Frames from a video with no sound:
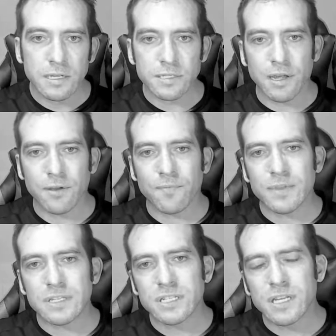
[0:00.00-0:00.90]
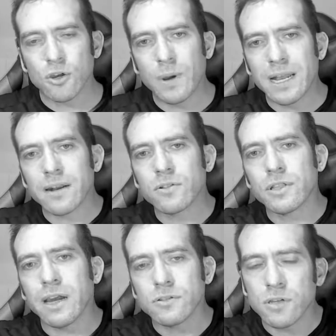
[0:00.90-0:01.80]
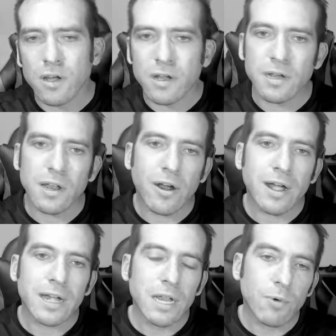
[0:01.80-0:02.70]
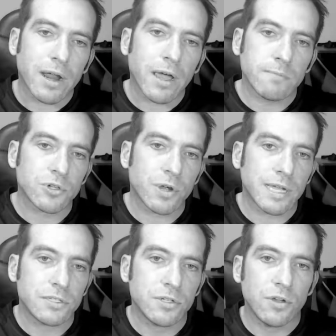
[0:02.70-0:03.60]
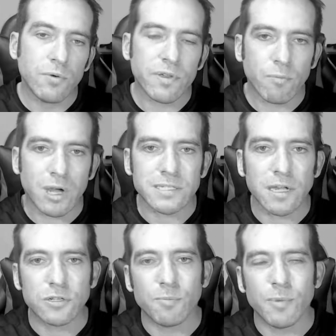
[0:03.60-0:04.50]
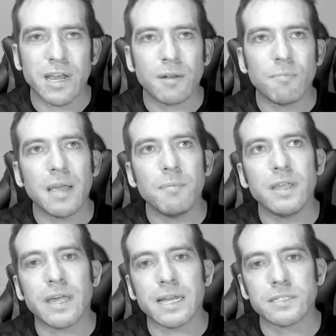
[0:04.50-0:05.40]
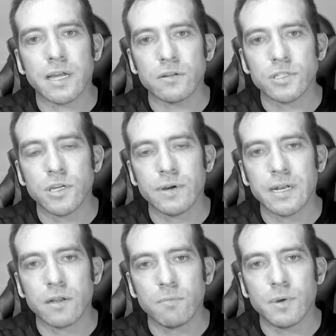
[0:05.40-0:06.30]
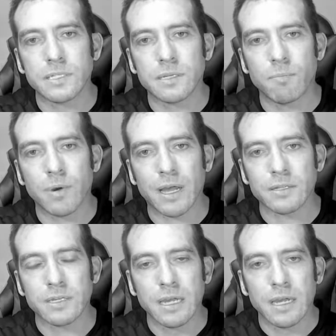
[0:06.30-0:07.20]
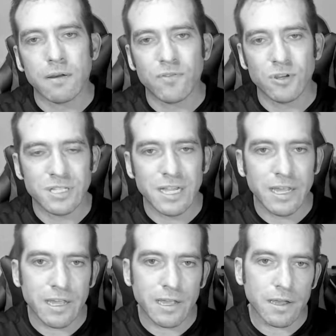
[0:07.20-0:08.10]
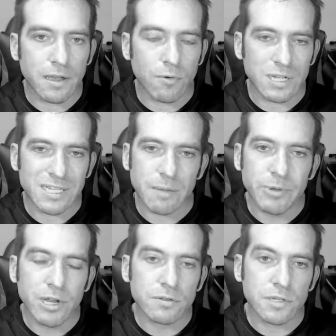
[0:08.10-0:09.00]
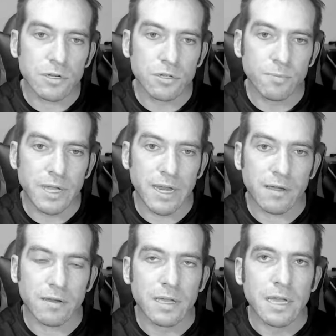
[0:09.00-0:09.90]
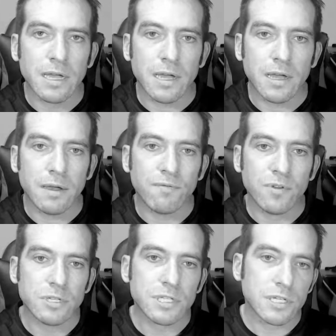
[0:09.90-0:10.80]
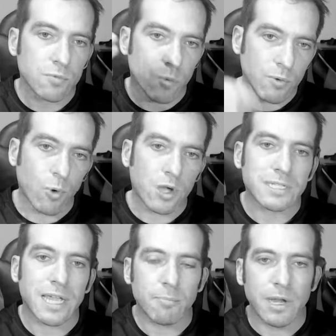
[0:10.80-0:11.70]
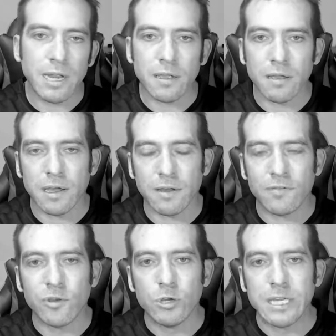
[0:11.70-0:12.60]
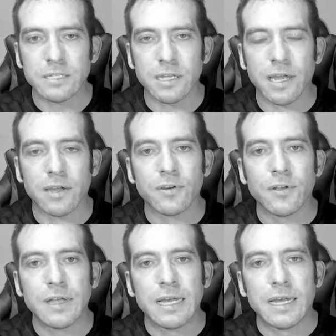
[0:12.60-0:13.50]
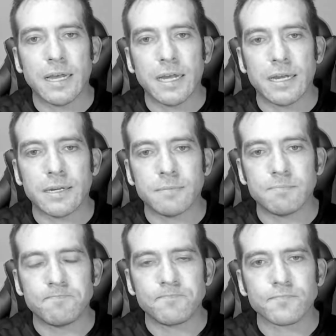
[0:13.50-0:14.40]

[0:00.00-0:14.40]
So just a quick little note on currently what I'm trying to do with my social media, and maybe that tells you a little bit about, firstly, what's happening on social media versus what was happening a few years ago. Um,